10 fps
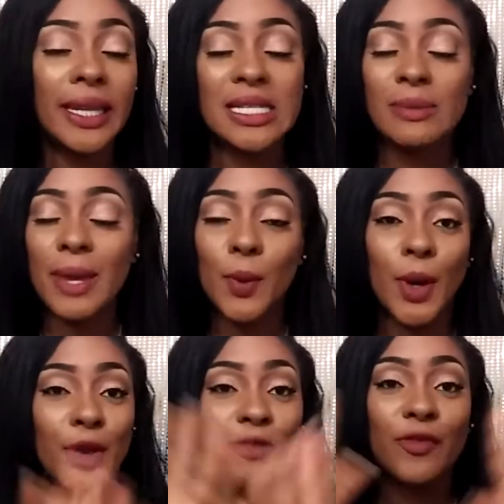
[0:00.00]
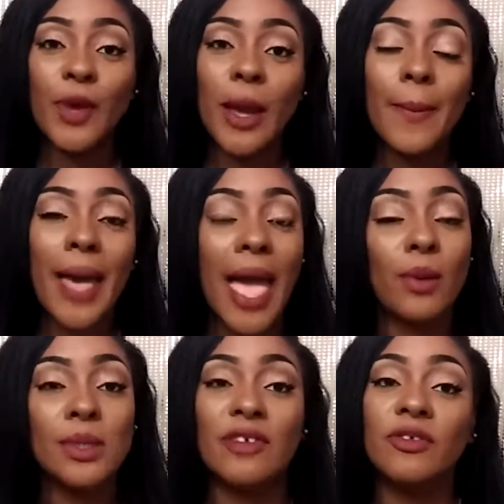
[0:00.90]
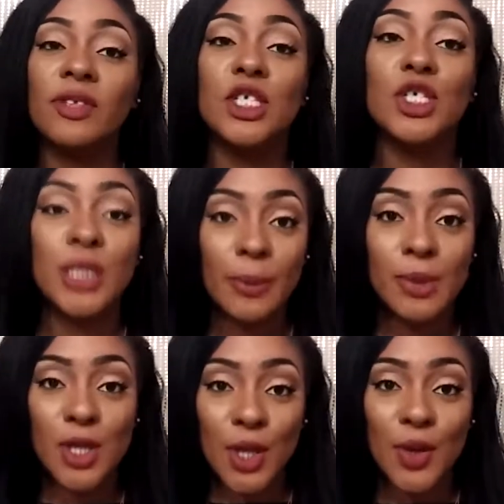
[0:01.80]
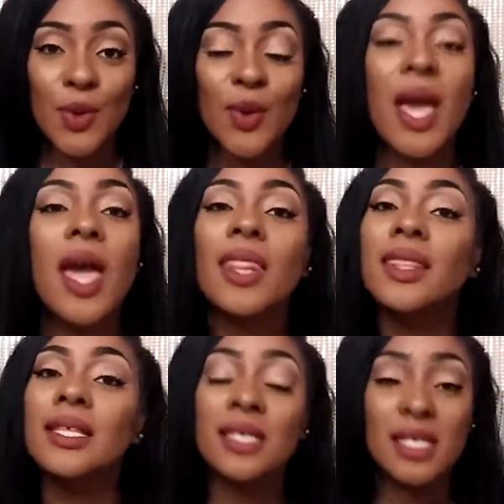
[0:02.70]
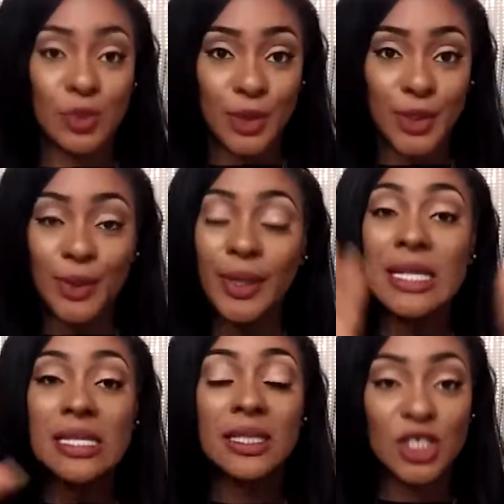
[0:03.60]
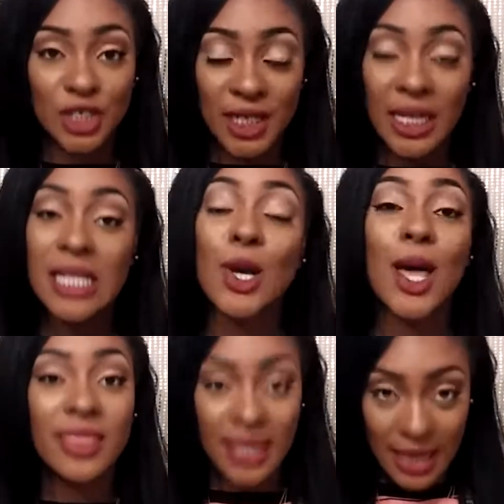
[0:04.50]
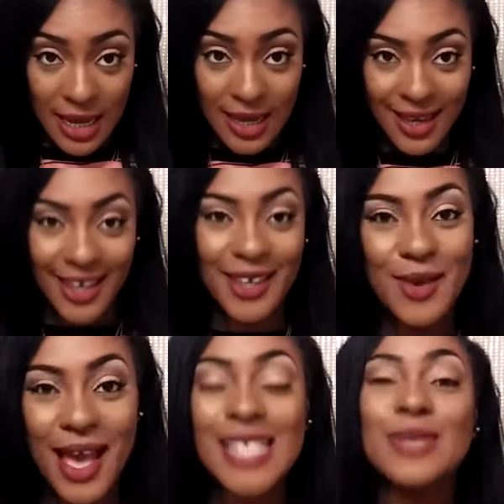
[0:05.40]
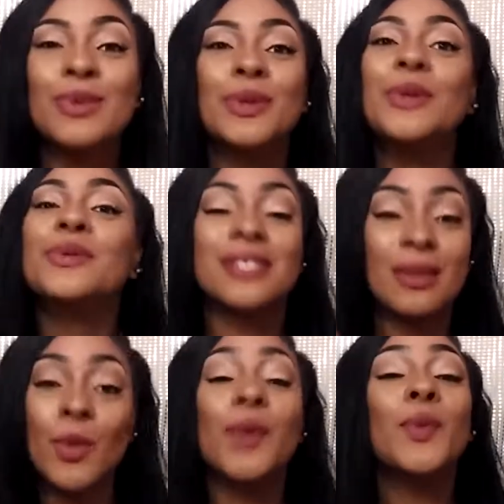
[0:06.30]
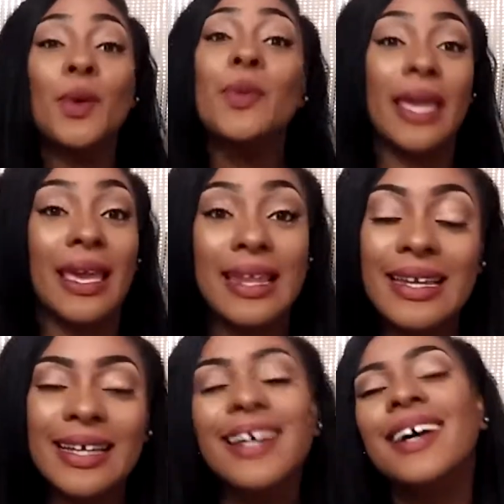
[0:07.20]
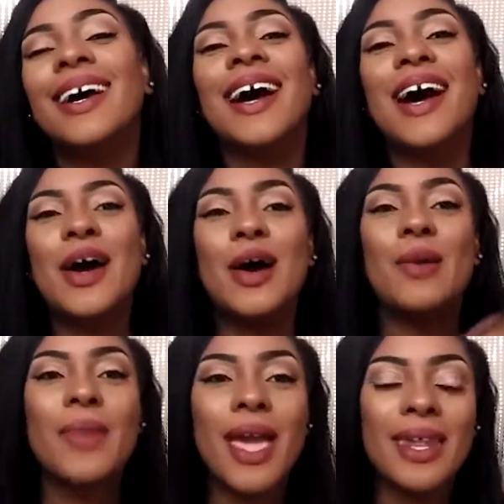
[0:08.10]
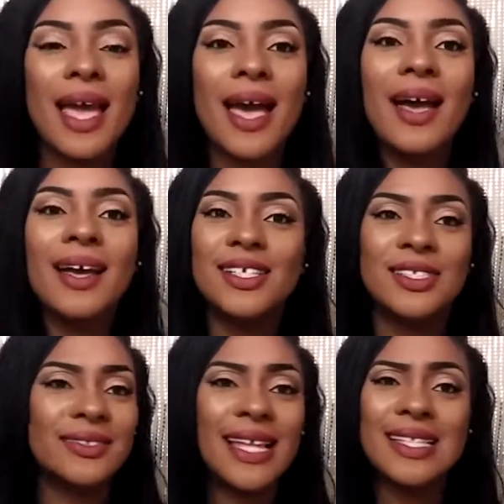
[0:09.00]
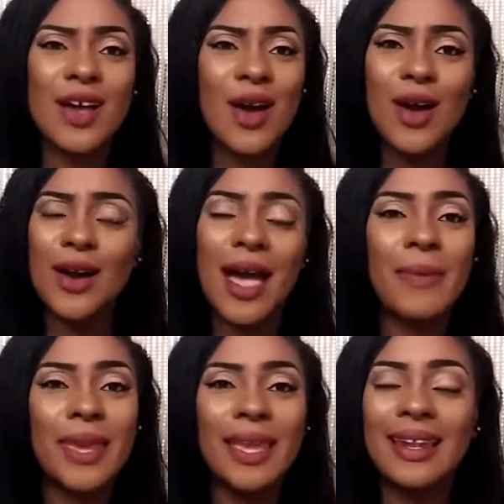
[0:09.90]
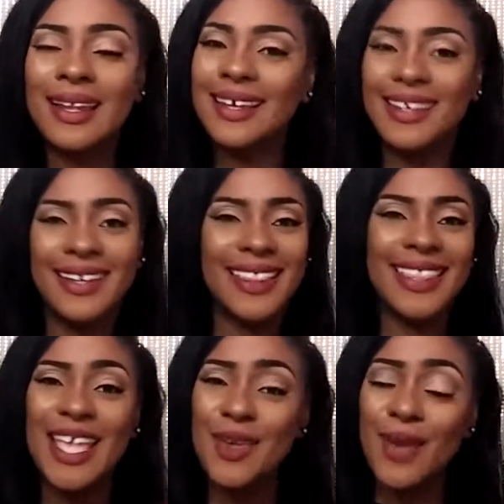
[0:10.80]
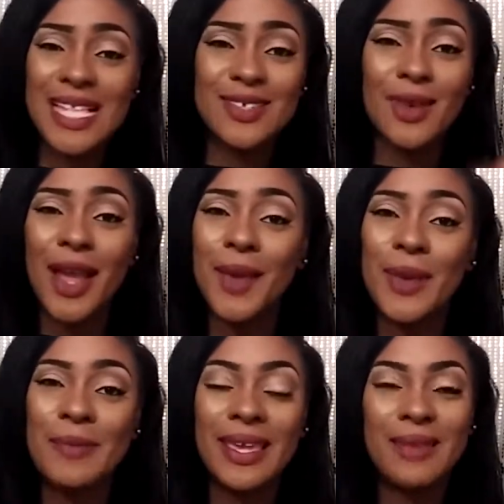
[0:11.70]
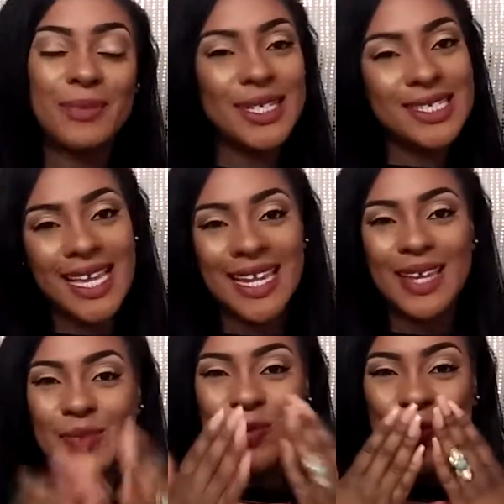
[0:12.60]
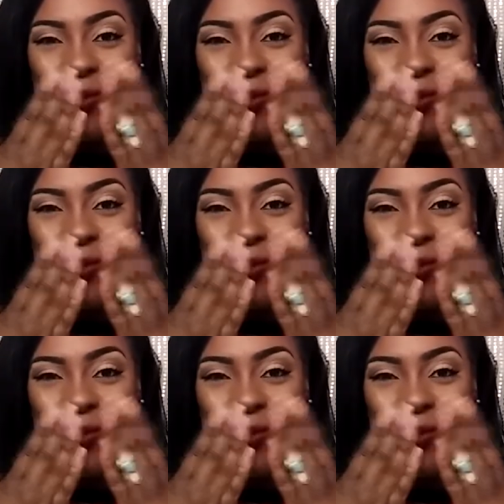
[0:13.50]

It doesn't matter where you're from. I will definitely ship to you. This is real. It's legit. It's authentic. You guys someone will win. And that's all. I mean, thank you guys for rocking with me. Appreciate it.